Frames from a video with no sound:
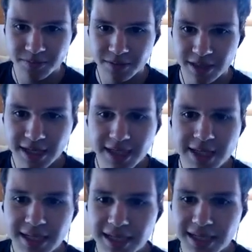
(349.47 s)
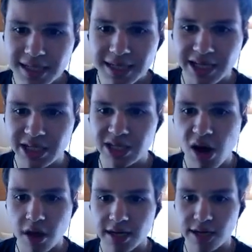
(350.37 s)
Like this is this is like
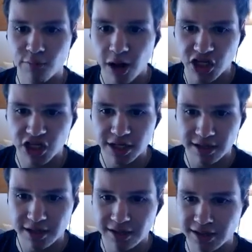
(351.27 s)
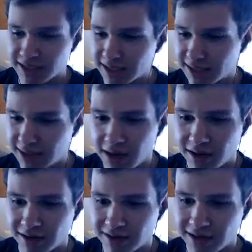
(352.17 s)
zergling rushing in Star
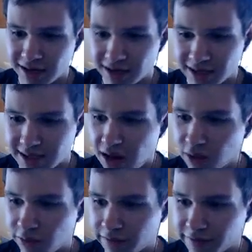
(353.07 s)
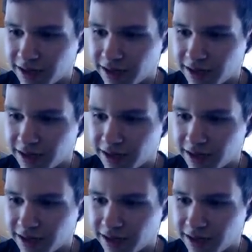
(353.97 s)
uh, in StarCraft.